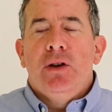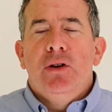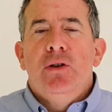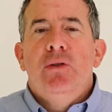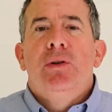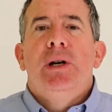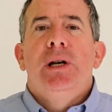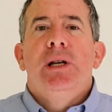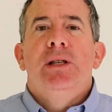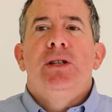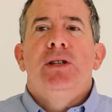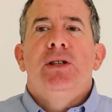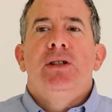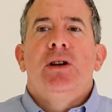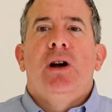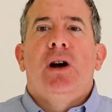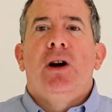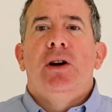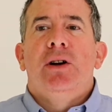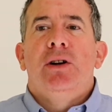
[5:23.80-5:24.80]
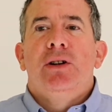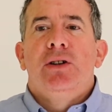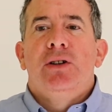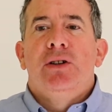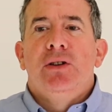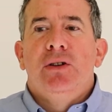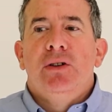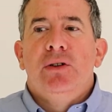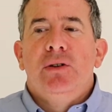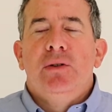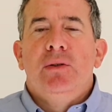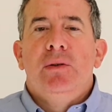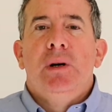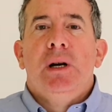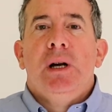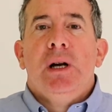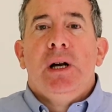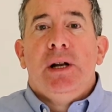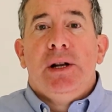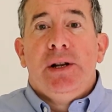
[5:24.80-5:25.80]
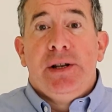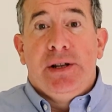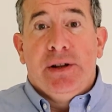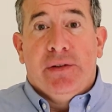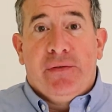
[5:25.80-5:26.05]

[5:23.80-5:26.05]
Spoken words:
you can start to